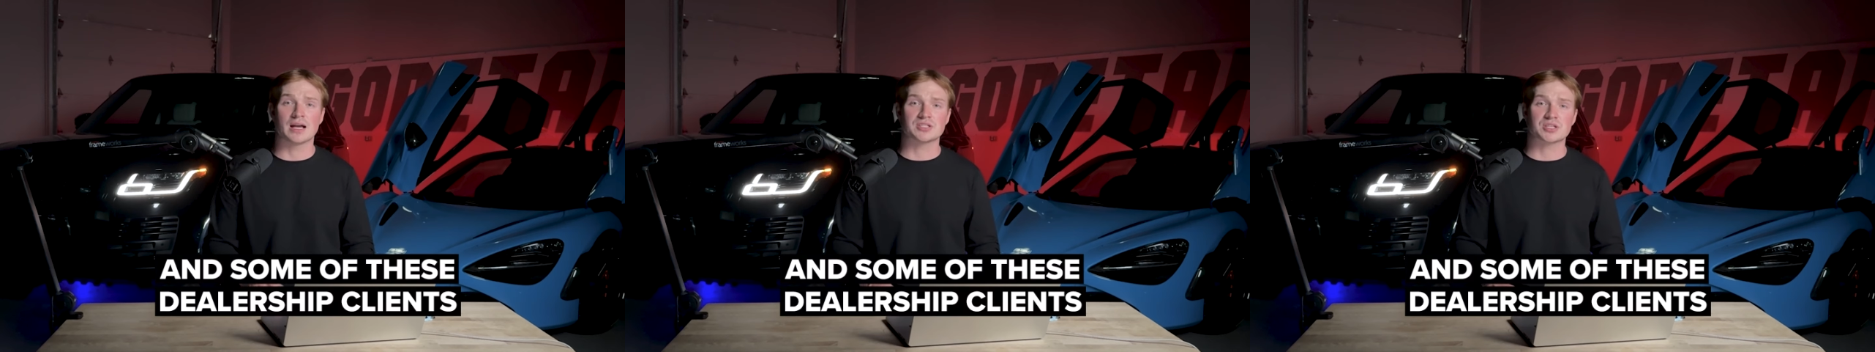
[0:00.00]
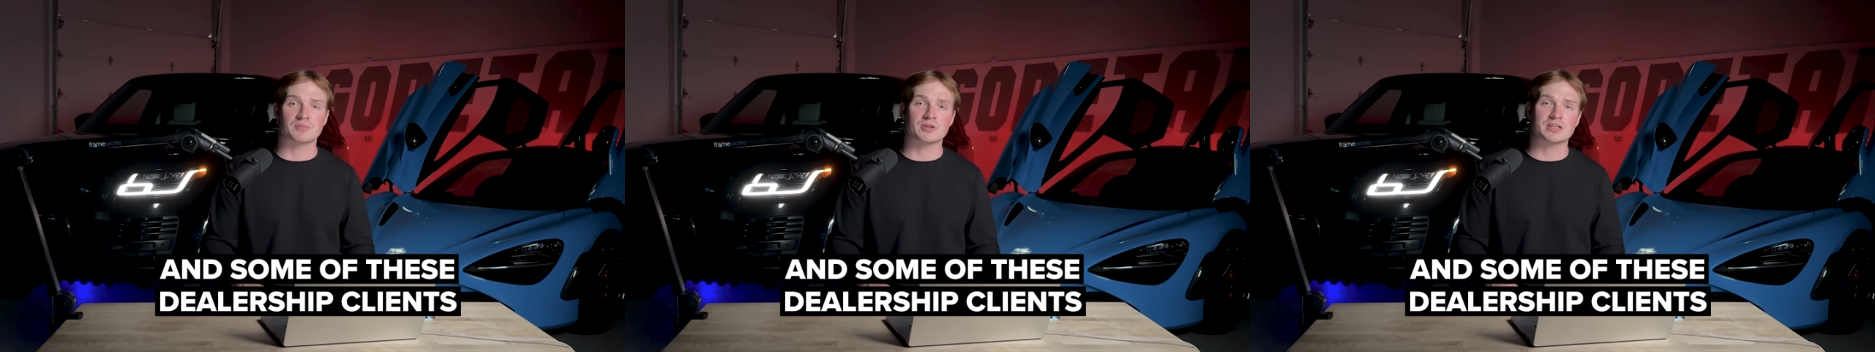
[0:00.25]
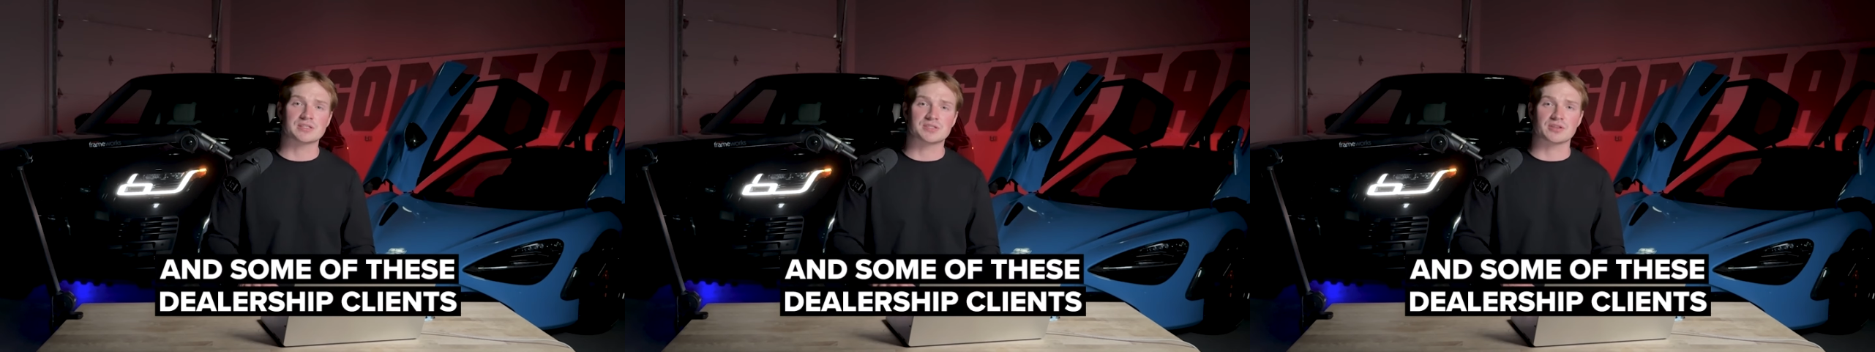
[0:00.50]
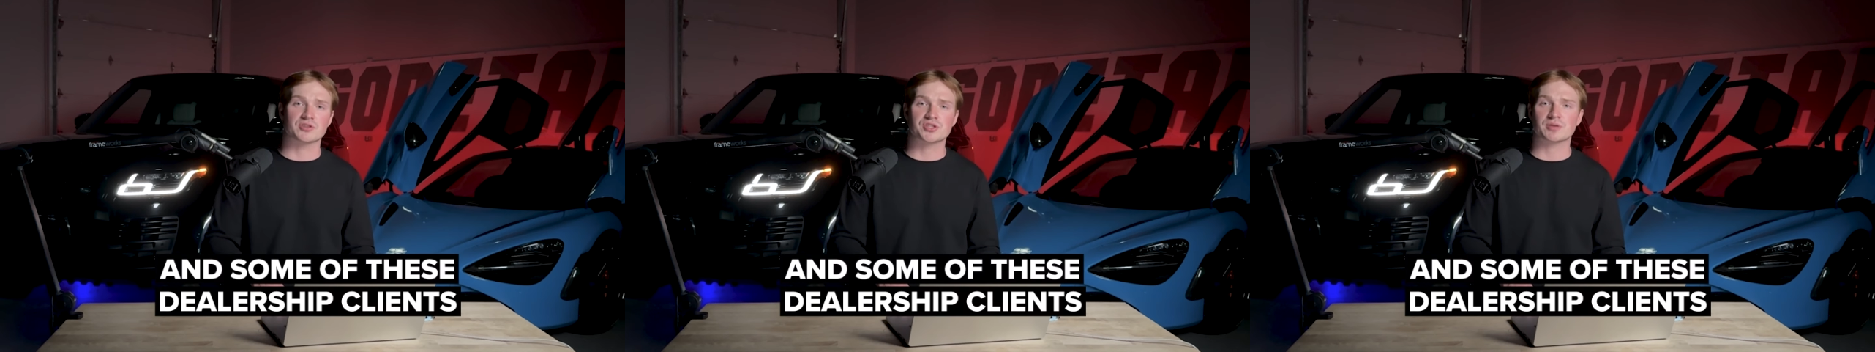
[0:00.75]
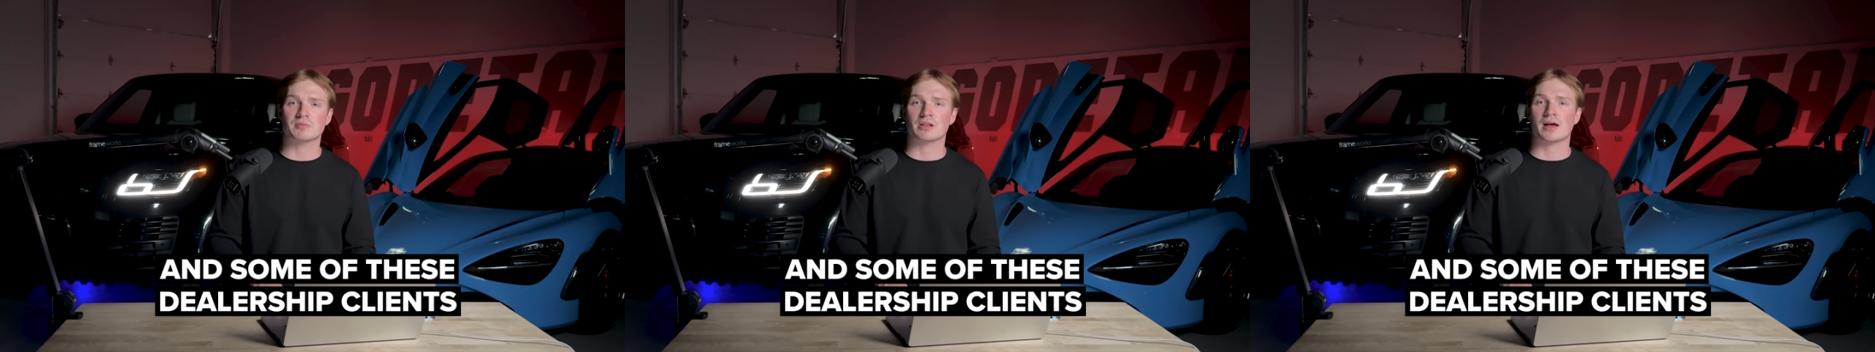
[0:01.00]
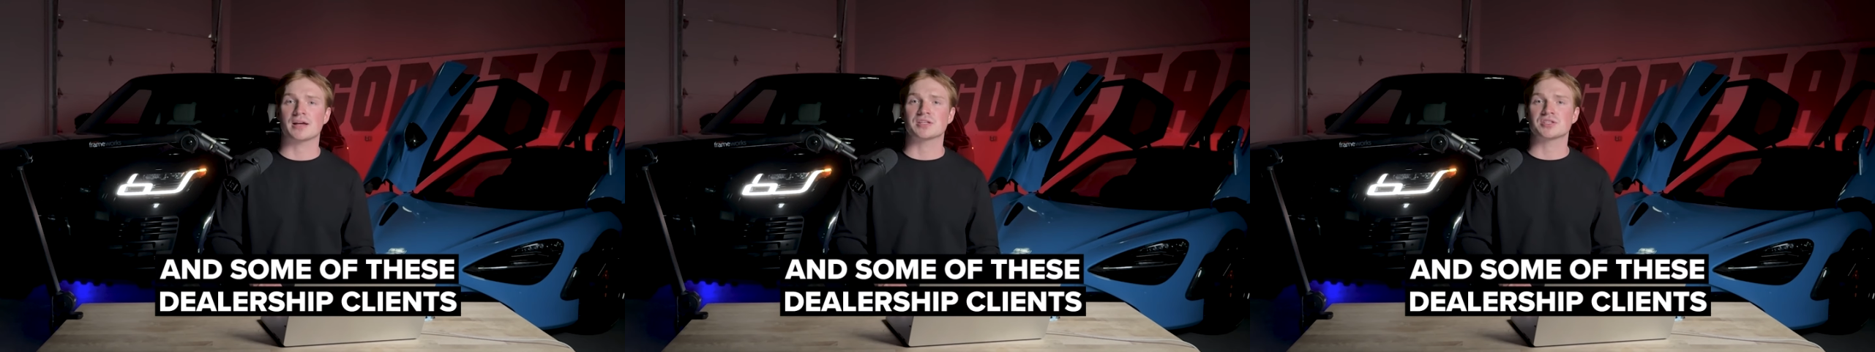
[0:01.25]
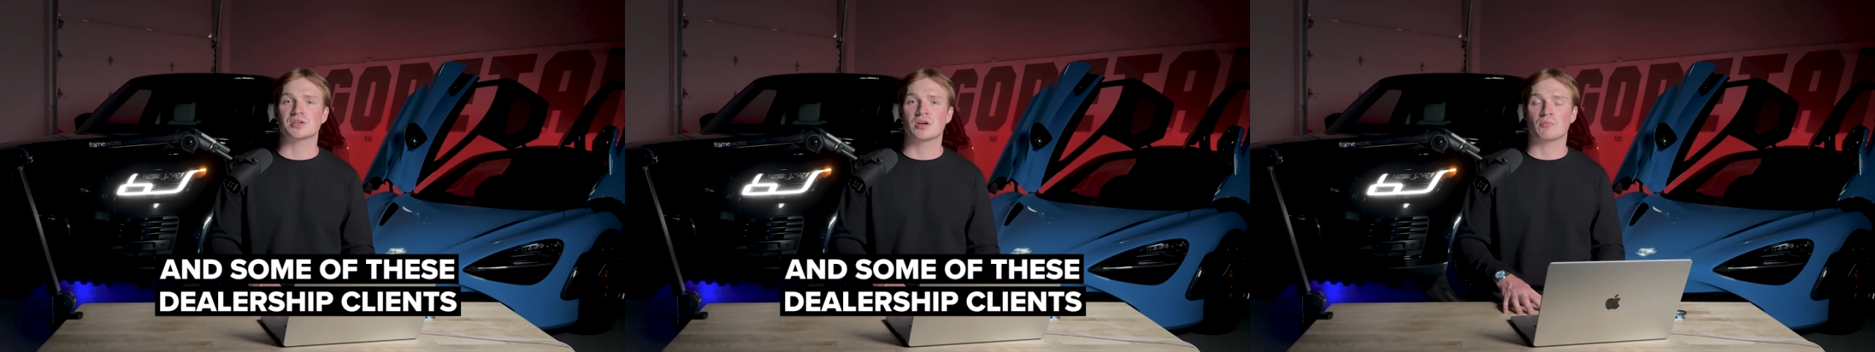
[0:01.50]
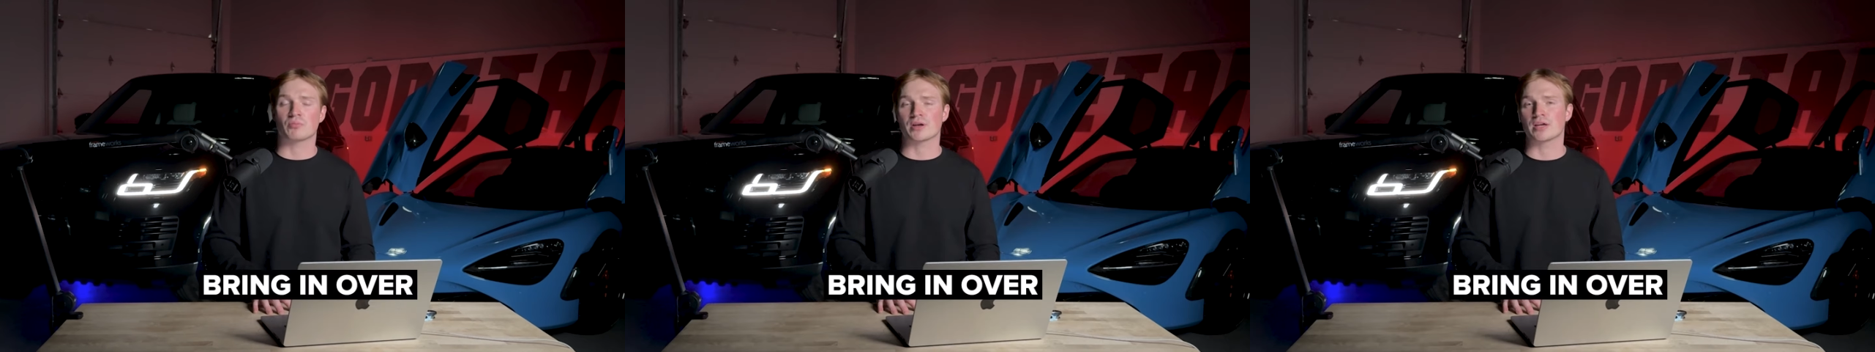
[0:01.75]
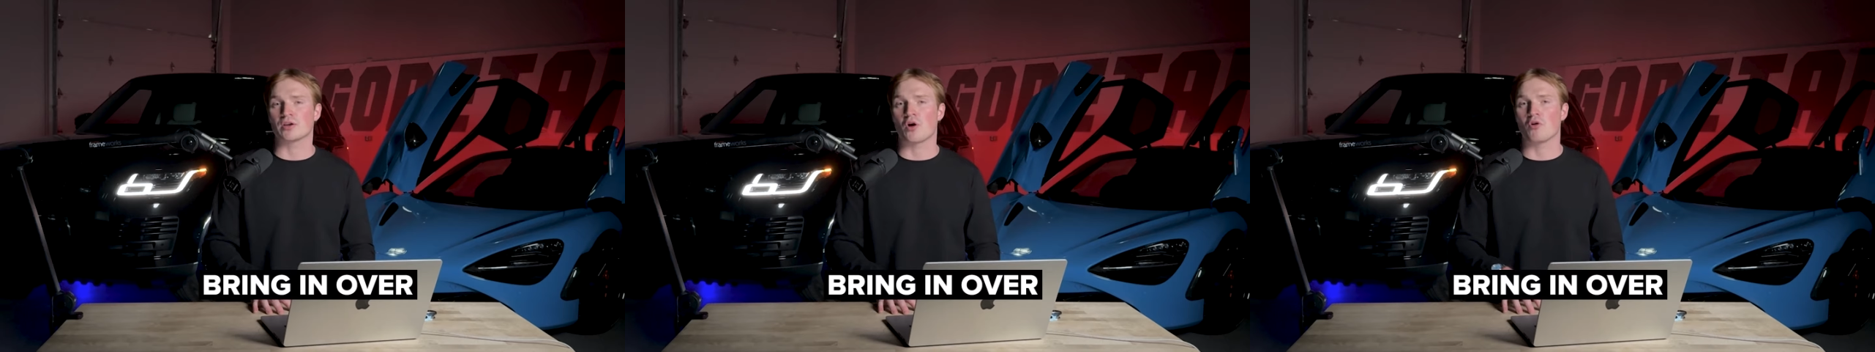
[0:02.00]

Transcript: and some of these dealership clients bring in